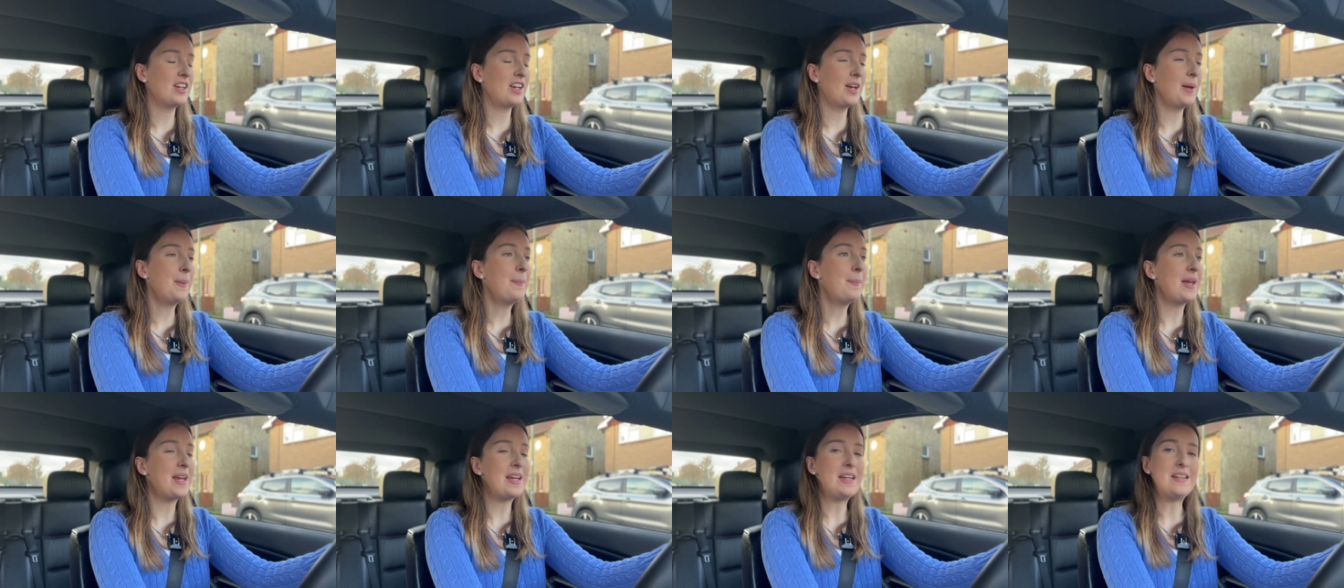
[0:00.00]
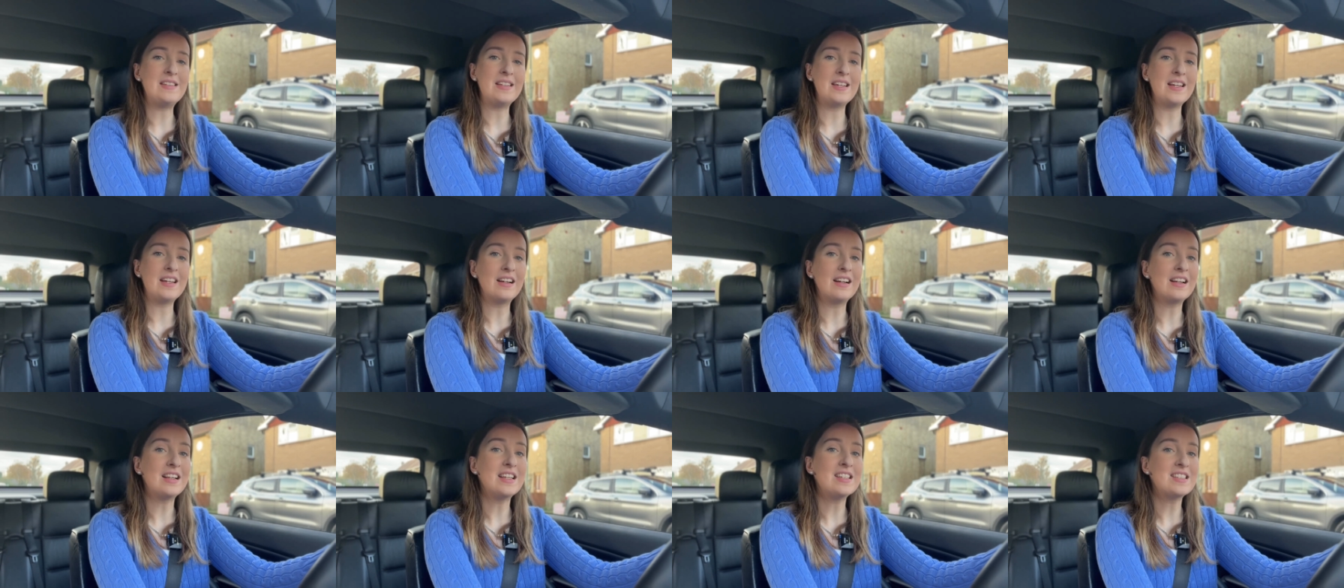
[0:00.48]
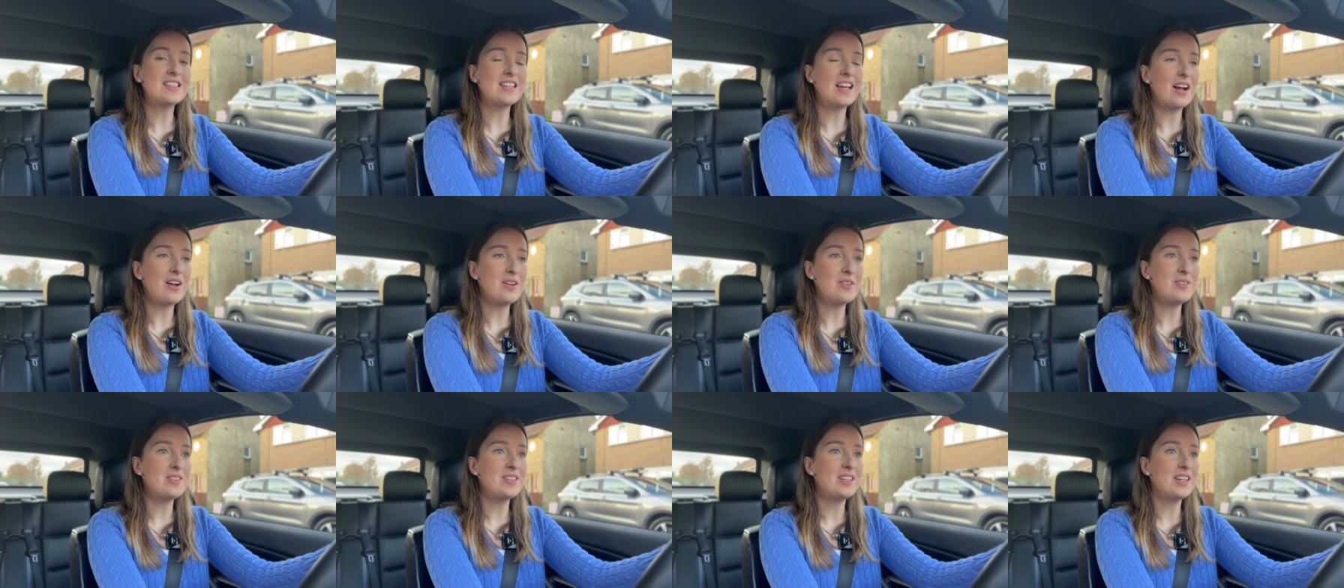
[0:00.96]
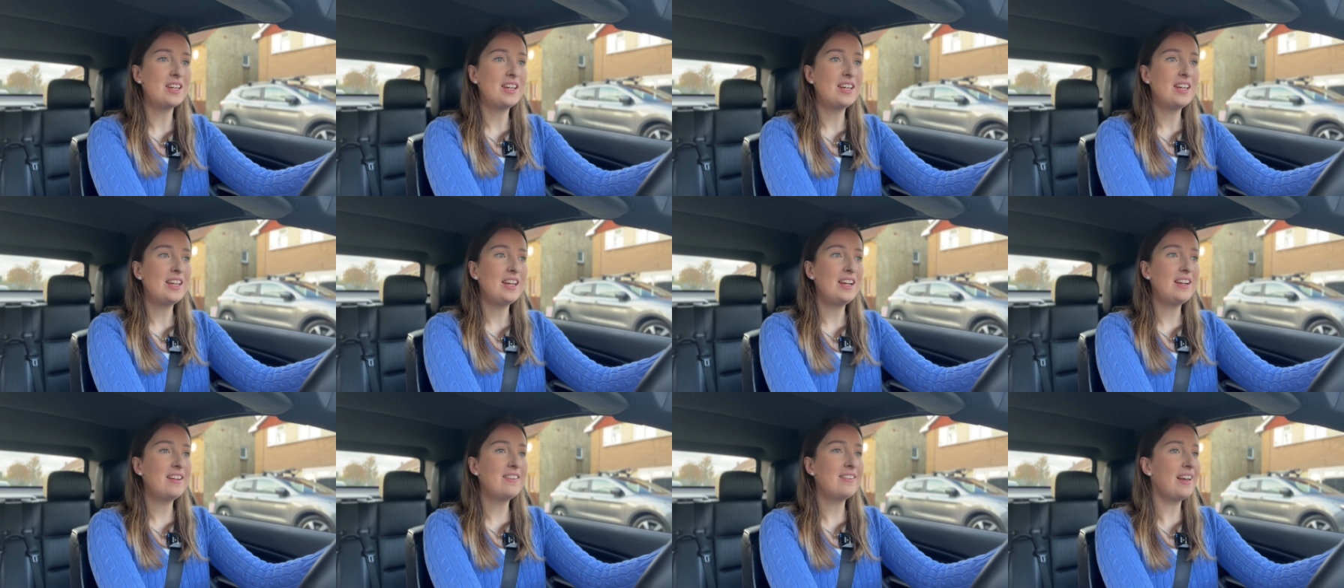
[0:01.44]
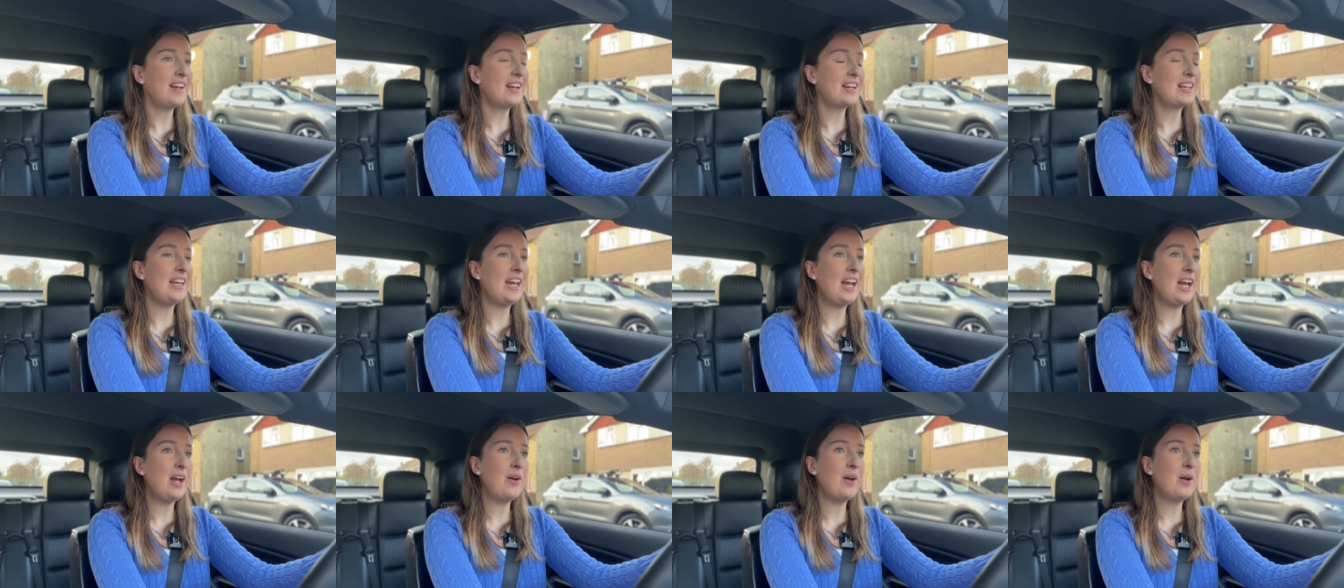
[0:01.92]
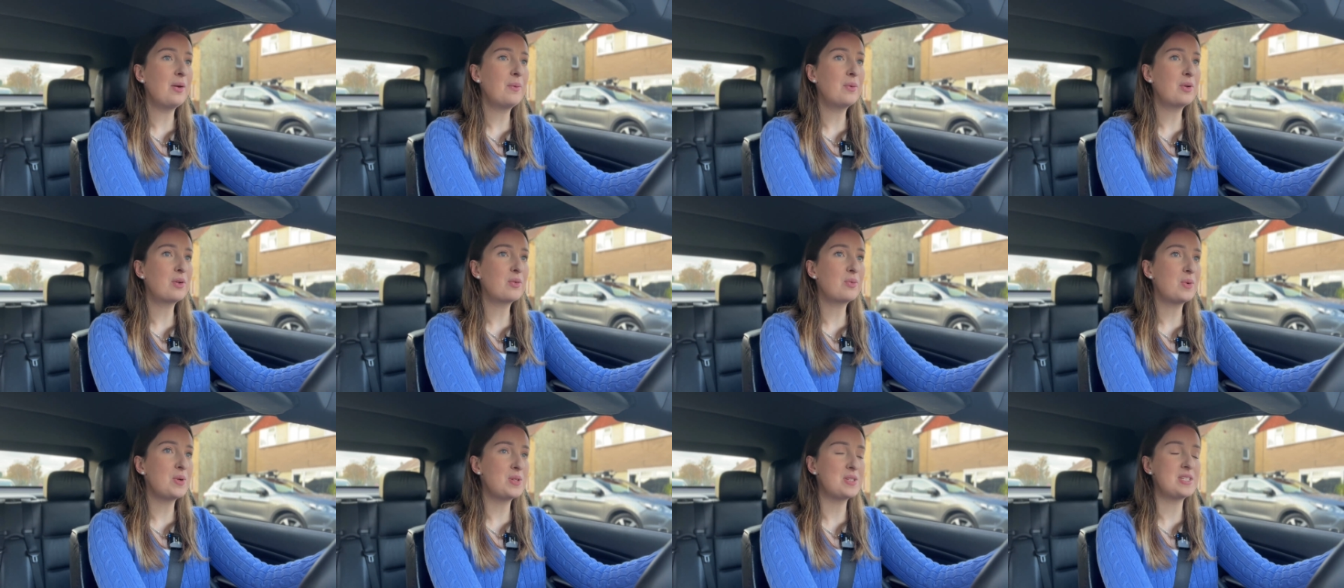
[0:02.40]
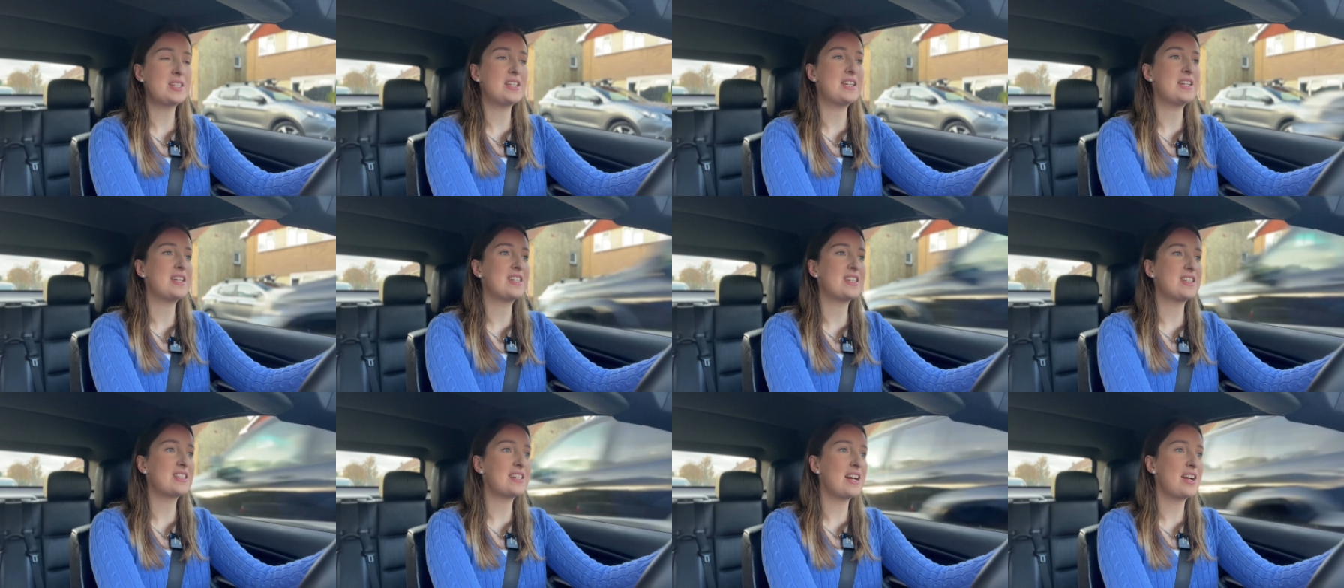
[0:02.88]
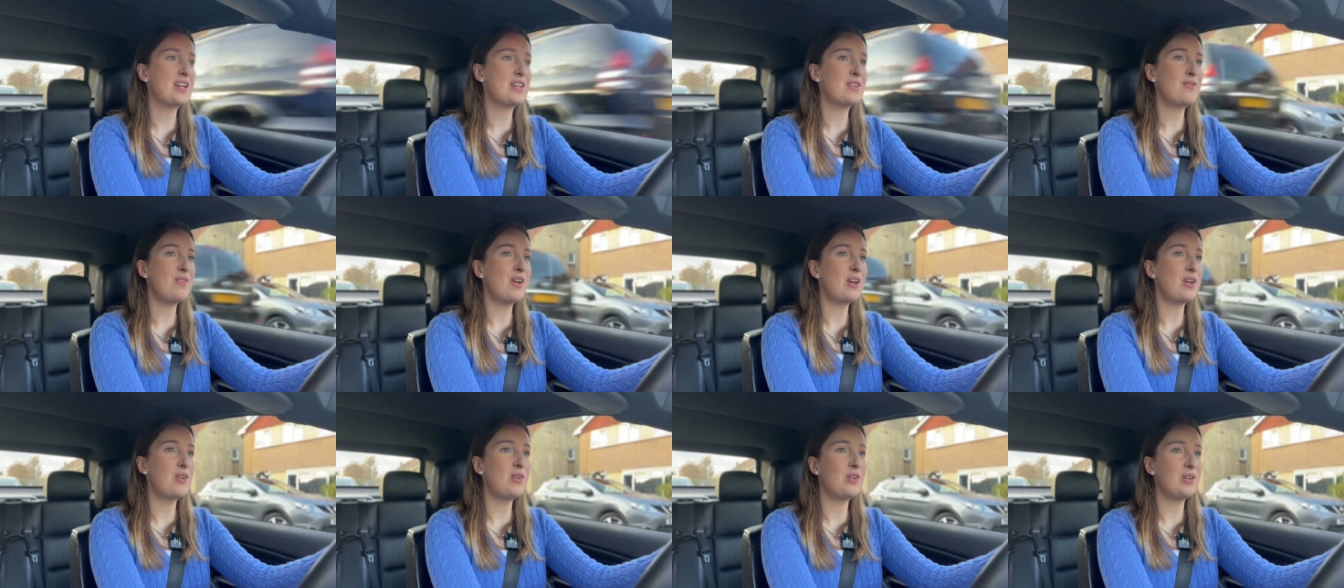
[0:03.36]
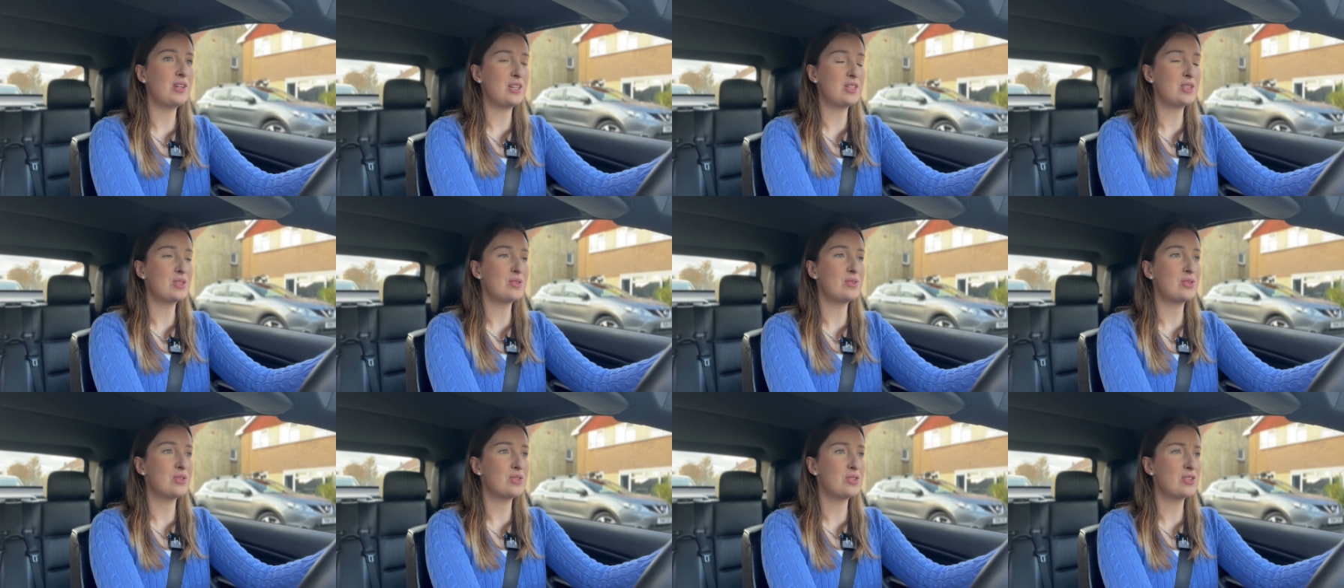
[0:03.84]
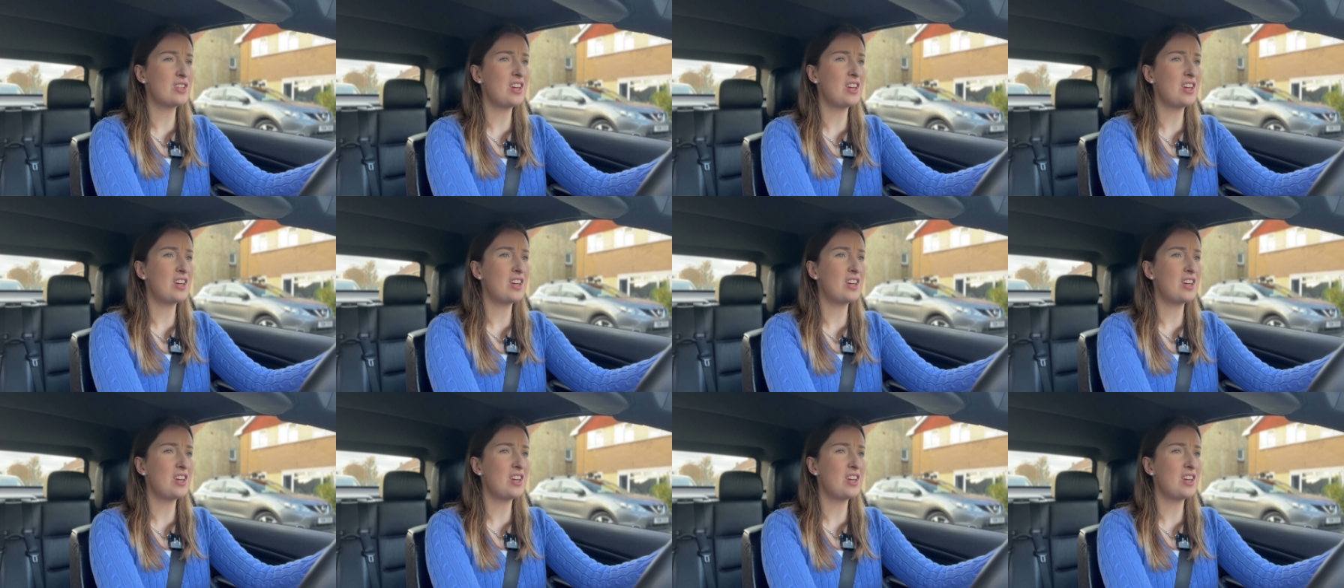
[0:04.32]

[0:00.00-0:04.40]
amazing, and it sounds exactly how I would have wanted it to sound if I got an exhaust.